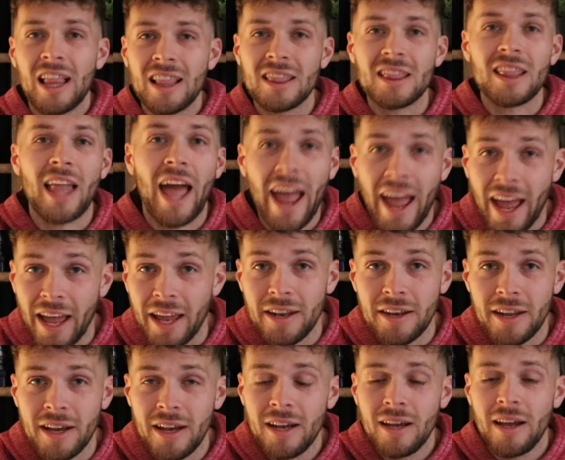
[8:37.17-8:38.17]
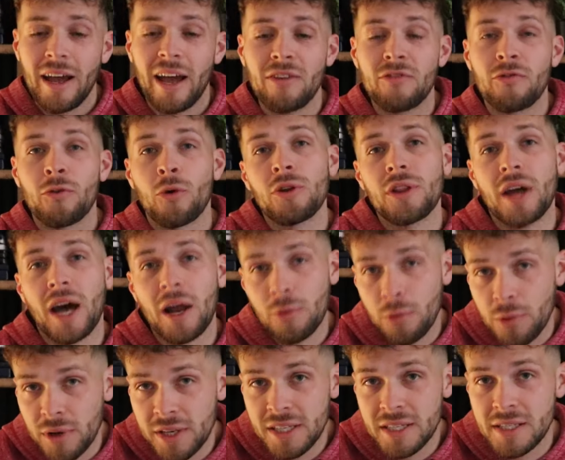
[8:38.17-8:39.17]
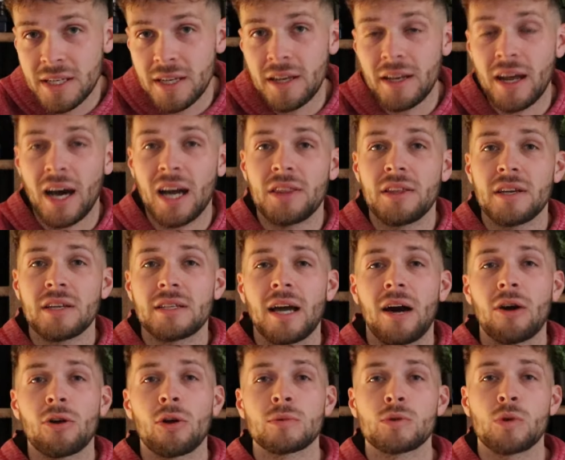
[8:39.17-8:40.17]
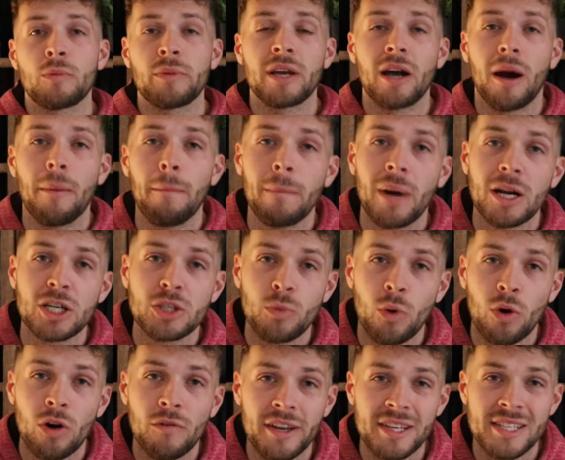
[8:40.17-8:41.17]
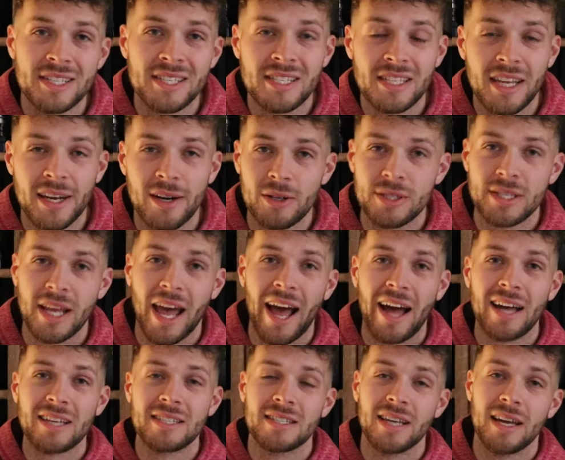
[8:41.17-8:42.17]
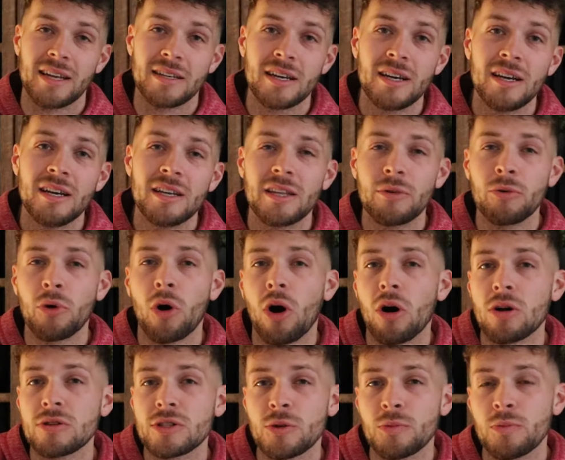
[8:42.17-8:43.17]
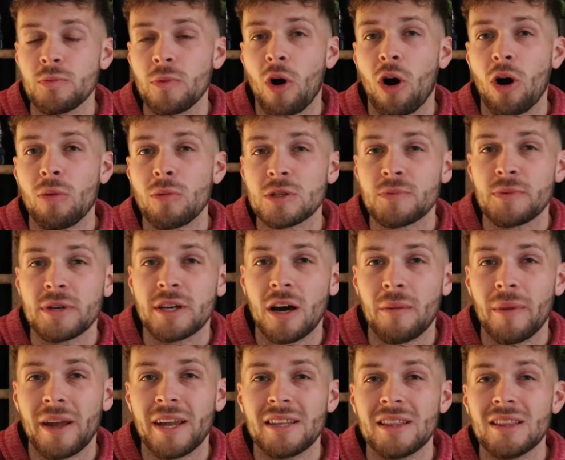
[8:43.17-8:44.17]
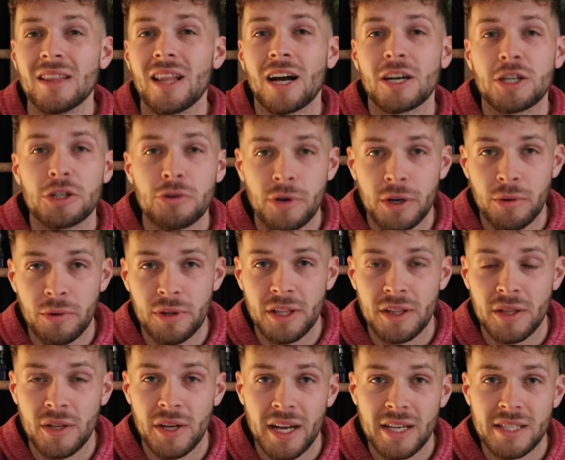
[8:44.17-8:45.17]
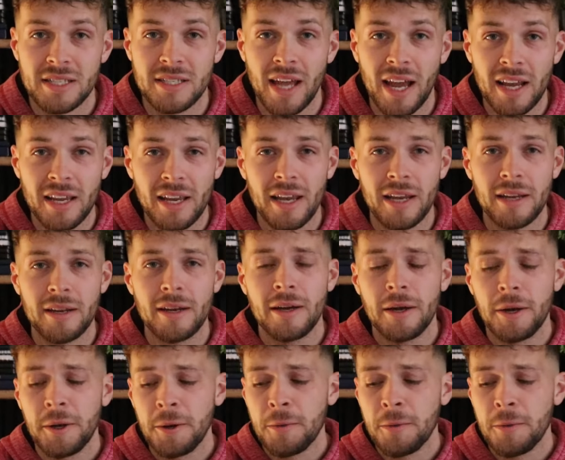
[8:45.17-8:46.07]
land, and for that reason, I think townhomes will become much more of a scarce asset. They will also almost become a luxury within the next decade,